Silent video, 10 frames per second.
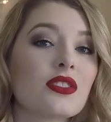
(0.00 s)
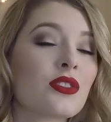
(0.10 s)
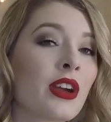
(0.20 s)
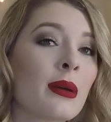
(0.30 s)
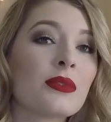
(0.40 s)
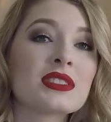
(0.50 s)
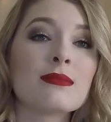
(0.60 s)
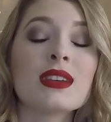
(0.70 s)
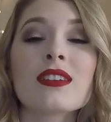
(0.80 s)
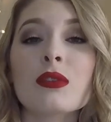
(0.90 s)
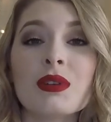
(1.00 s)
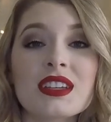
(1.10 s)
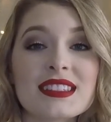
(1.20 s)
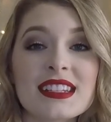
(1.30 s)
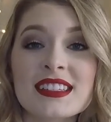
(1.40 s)
you're able to meet
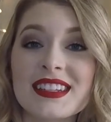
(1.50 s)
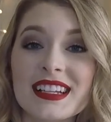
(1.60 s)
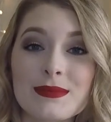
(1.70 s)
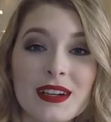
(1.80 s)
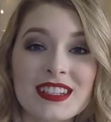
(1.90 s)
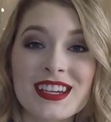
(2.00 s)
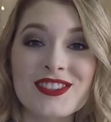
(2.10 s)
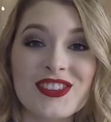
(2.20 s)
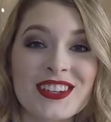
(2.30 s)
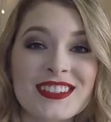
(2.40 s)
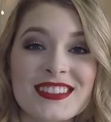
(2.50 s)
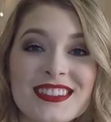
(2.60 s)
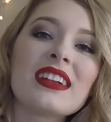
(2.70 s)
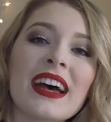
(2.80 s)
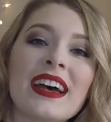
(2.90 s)
everybody's needs and
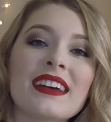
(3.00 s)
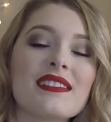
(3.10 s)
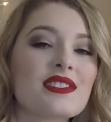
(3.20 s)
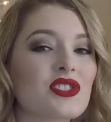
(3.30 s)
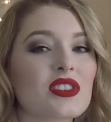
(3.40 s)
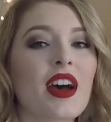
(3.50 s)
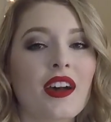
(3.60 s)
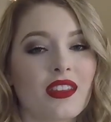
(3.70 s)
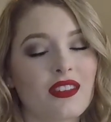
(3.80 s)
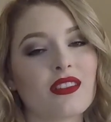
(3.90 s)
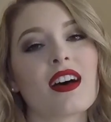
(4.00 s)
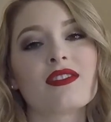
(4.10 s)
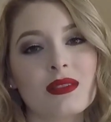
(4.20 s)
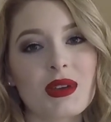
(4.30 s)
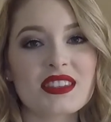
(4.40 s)
expectations, and I think you'll
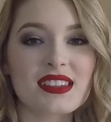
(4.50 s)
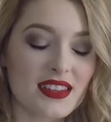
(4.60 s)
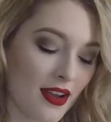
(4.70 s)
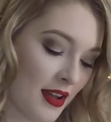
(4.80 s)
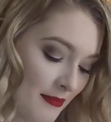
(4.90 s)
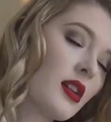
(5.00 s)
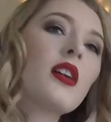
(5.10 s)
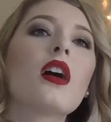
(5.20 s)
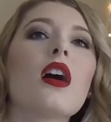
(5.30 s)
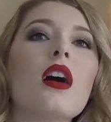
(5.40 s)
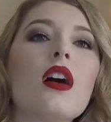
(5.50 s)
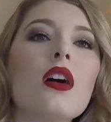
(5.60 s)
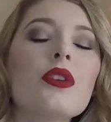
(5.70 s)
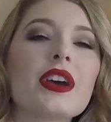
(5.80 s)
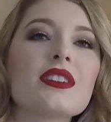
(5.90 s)
have an amazing time.
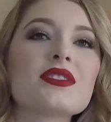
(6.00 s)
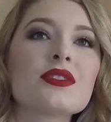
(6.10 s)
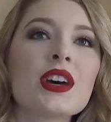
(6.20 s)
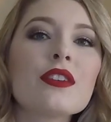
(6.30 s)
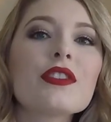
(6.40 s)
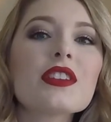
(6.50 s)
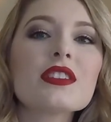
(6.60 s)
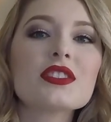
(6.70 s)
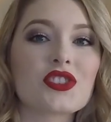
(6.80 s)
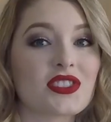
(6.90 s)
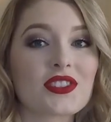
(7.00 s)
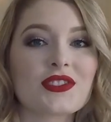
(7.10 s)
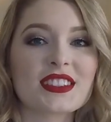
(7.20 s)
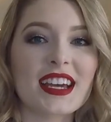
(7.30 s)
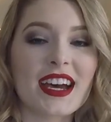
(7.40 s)
Okay, so now for the
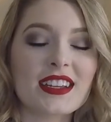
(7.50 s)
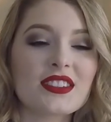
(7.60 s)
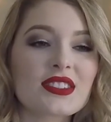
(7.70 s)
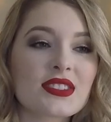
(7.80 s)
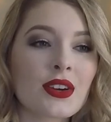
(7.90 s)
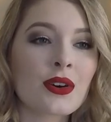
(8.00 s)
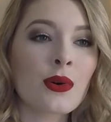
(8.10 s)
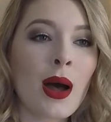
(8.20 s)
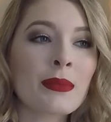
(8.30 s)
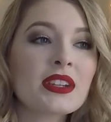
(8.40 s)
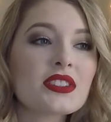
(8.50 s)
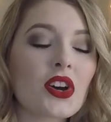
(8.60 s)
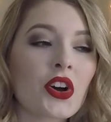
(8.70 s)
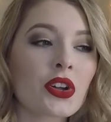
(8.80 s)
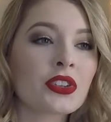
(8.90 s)
logistical side. So I'm going to
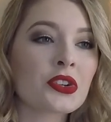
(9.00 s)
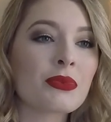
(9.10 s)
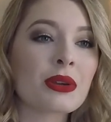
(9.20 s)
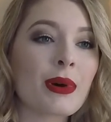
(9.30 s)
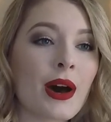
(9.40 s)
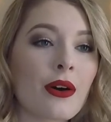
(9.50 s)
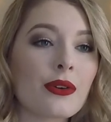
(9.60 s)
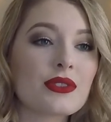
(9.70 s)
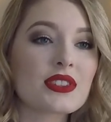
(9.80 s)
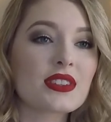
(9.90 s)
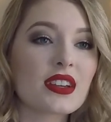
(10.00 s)
talk a little bit about